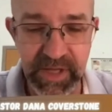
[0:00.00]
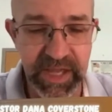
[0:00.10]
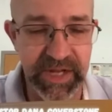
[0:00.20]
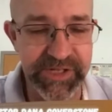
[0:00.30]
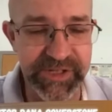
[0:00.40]

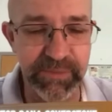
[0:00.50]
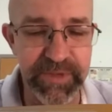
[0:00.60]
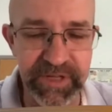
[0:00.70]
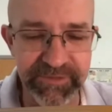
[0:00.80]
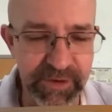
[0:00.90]
And I saw
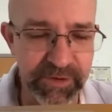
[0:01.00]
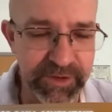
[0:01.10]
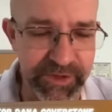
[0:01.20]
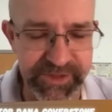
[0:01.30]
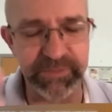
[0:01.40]
many phone
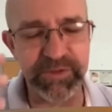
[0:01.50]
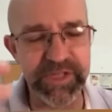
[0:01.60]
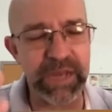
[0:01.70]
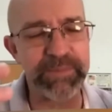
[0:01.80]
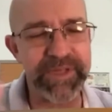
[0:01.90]
calls, and they were
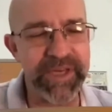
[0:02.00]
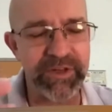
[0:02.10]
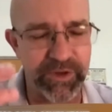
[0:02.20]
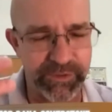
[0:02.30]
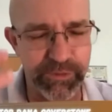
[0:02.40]
coming in
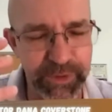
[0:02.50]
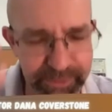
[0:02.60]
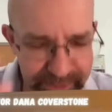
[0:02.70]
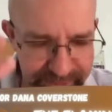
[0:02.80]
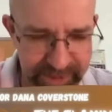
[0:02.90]
on
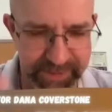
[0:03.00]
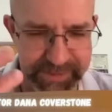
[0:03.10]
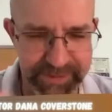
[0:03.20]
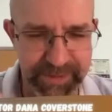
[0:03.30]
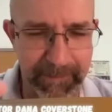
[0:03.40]
rotary
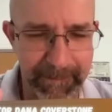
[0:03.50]
phones.